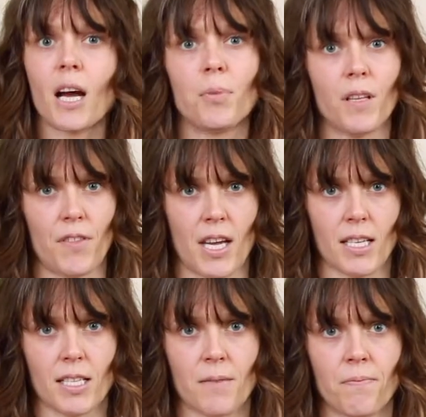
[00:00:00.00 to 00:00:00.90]
couple of
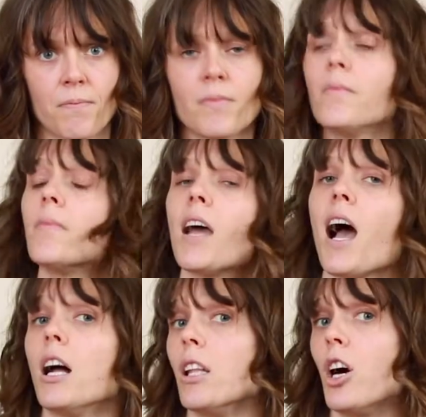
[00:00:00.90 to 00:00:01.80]
things.
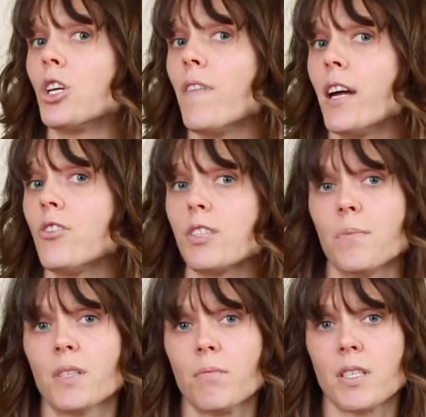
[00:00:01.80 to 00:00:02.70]
How long you've had your
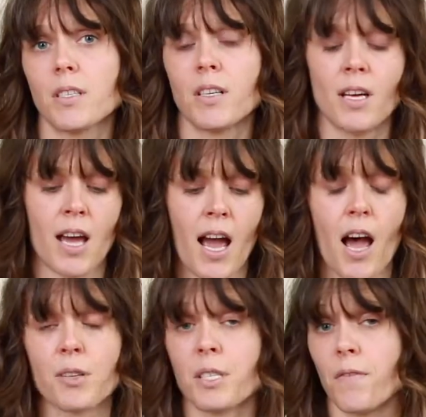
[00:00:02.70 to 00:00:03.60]
symptoms,
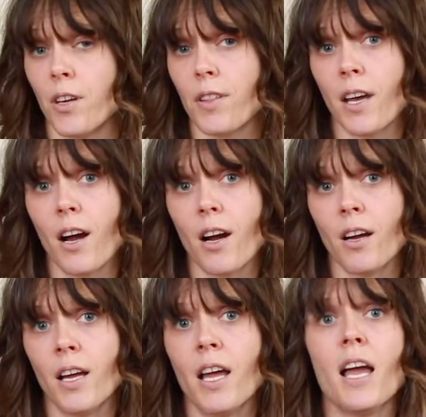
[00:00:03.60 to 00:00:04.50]
how severe they
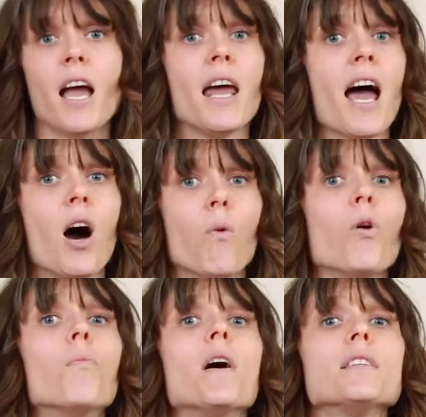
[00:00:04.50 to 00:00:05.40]
are, and how
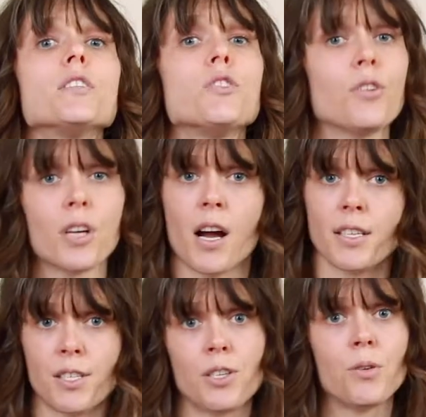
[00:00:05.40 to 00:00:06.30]
robust your
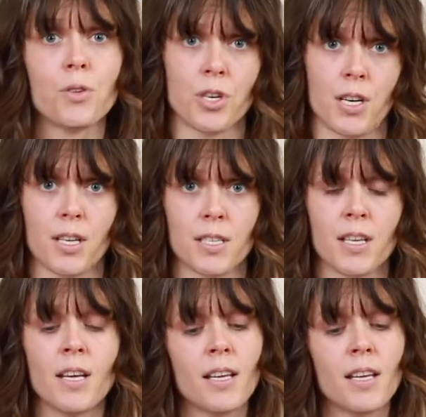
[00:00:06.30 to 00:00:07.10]
constitution is.